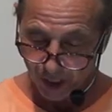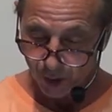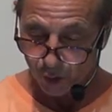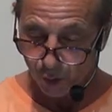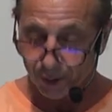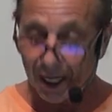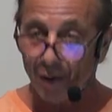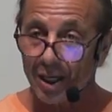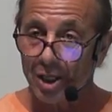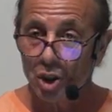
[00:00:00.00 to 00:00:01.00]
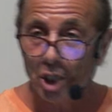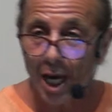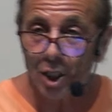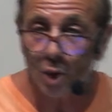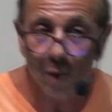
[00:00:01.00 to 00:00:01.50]
Sold out and
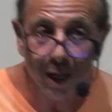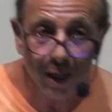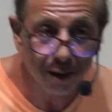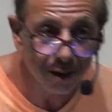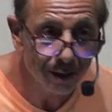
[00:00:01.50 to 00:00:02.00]
genuine.